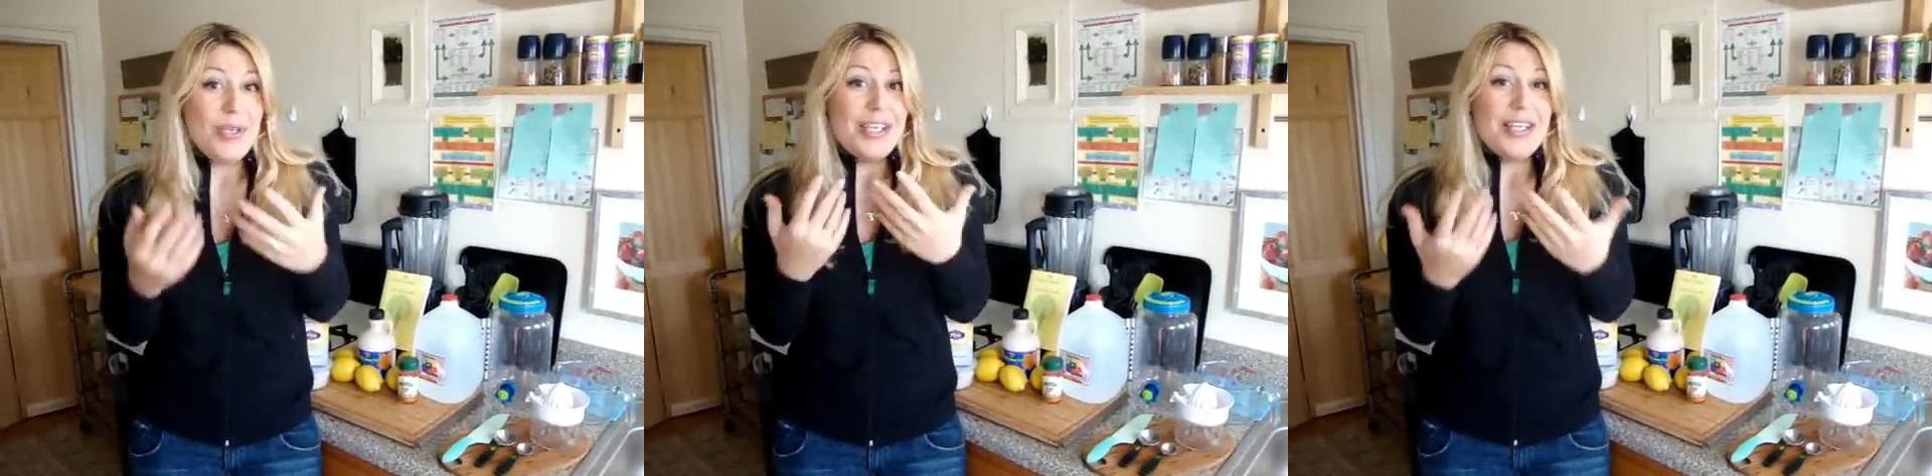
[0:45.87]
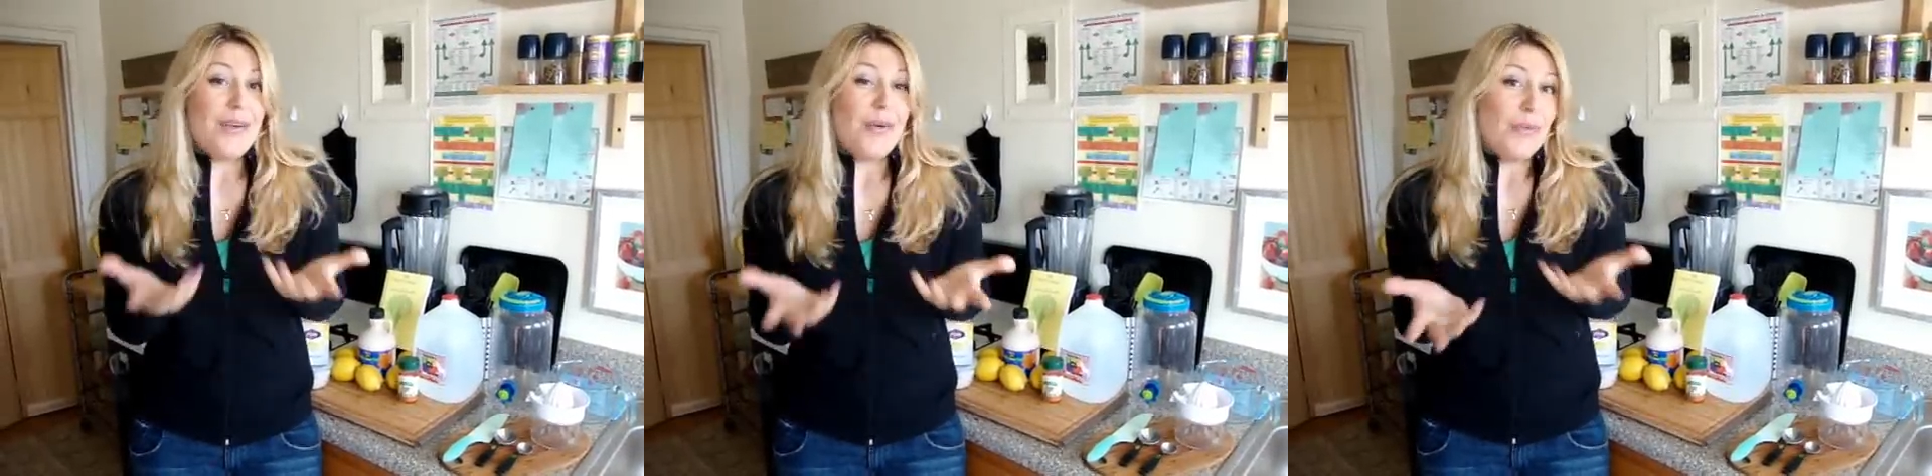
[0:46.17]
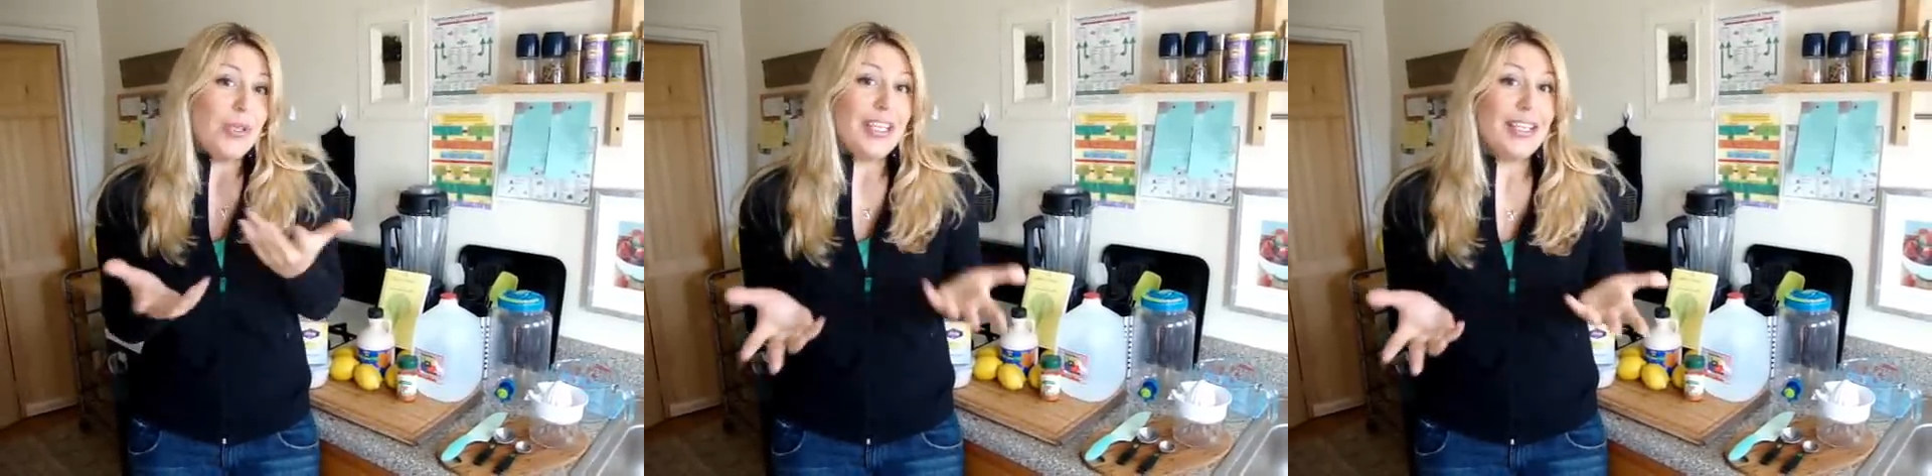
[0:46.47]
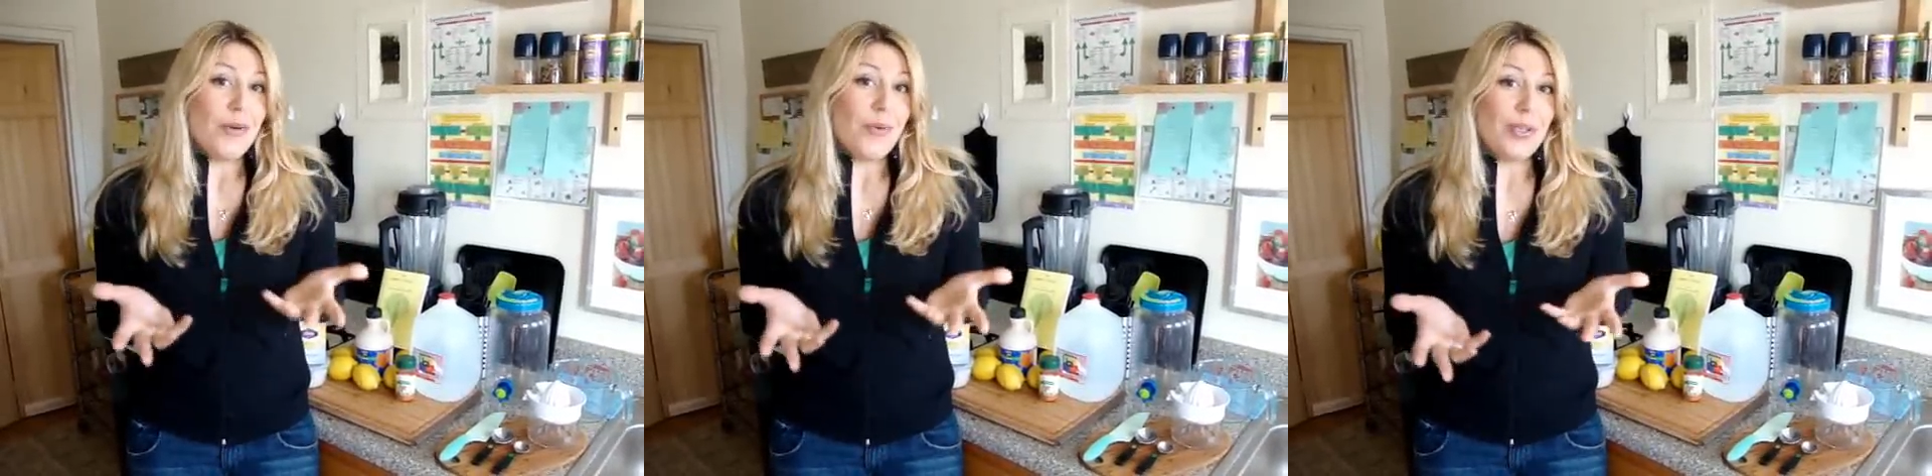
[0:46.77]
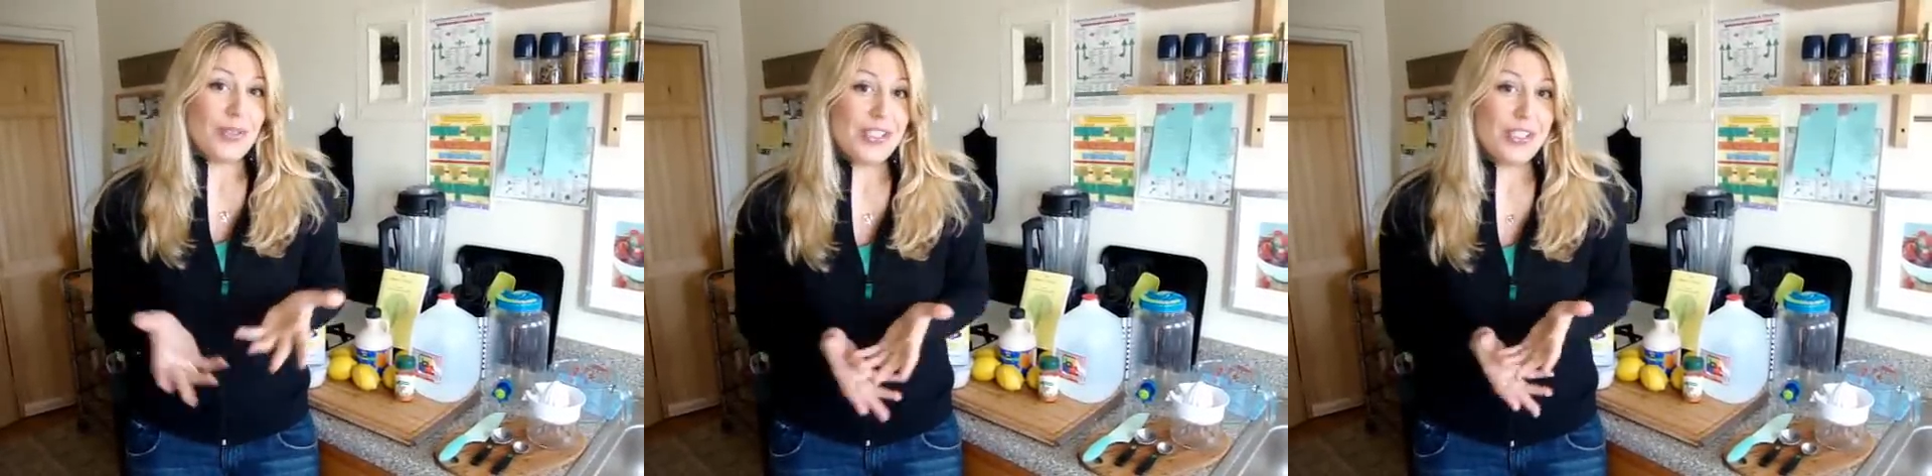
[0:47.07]
We didn't know
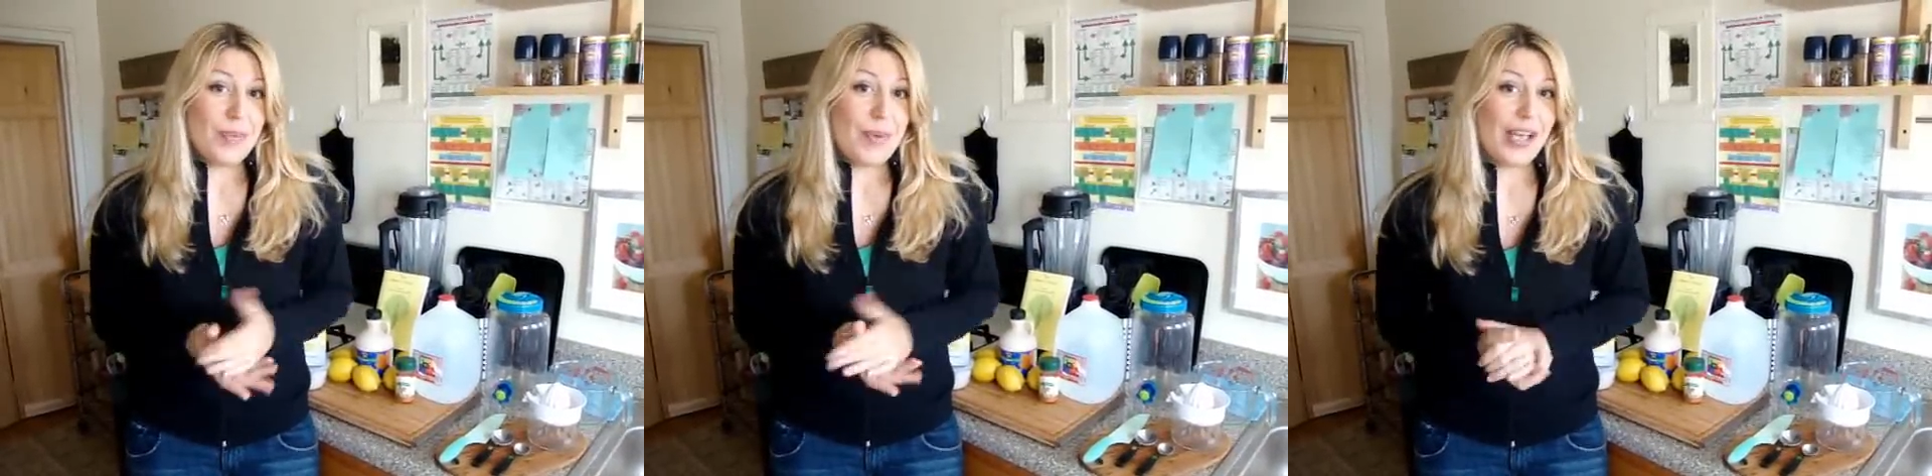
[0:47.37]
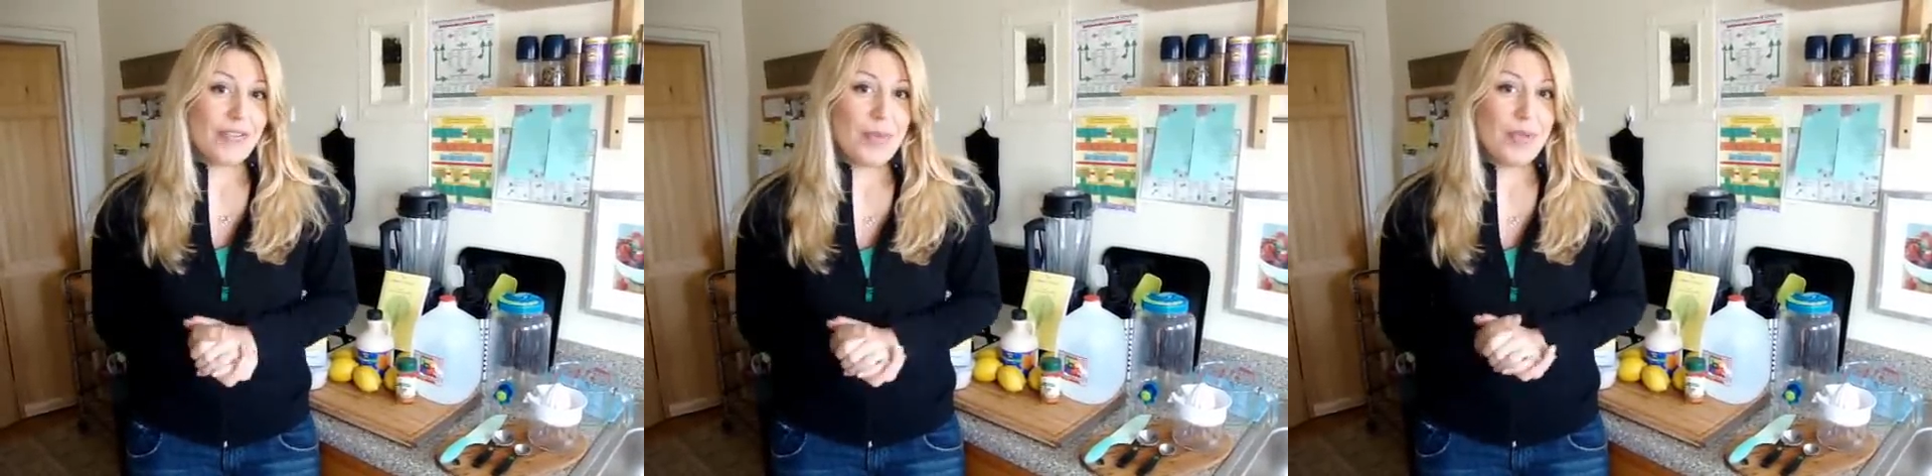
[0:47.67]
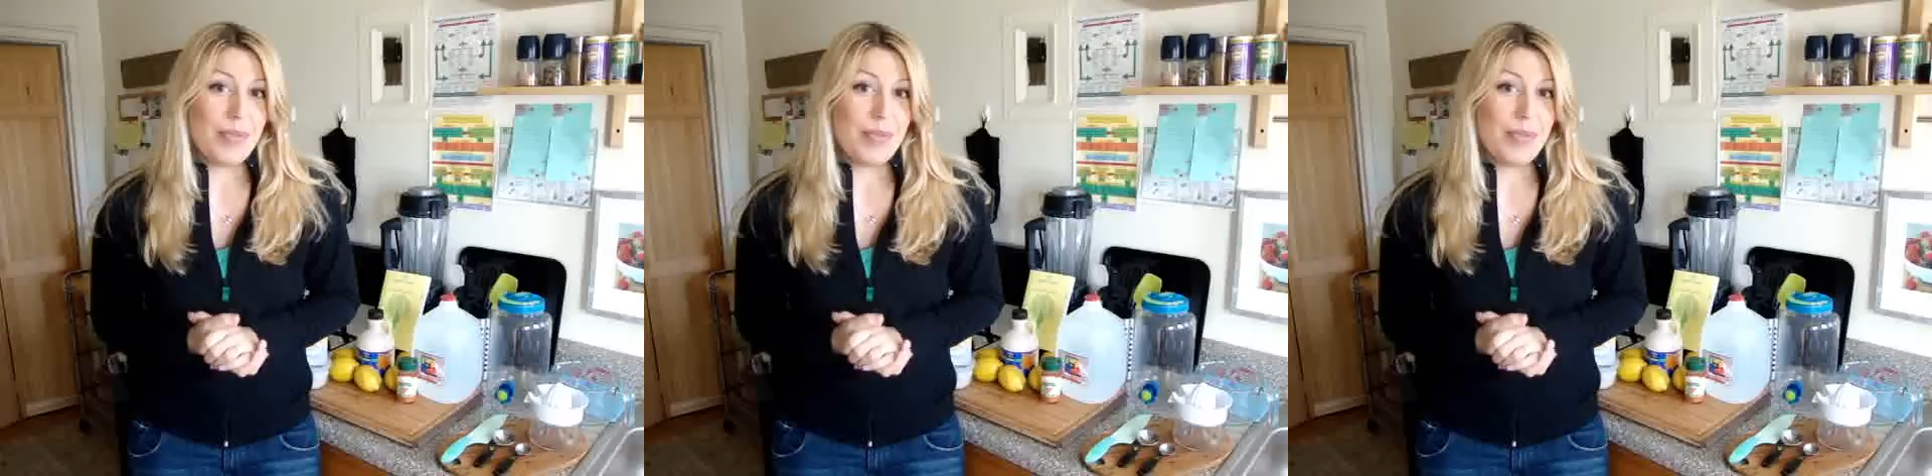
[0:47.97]
what to expect from